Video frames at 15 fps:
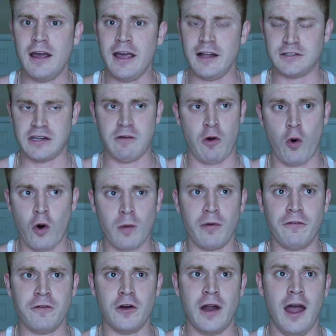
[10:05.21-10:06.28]
It's
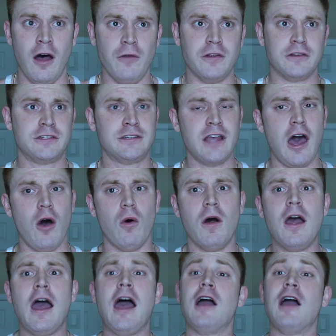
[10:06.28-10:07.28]
horrible for your health. So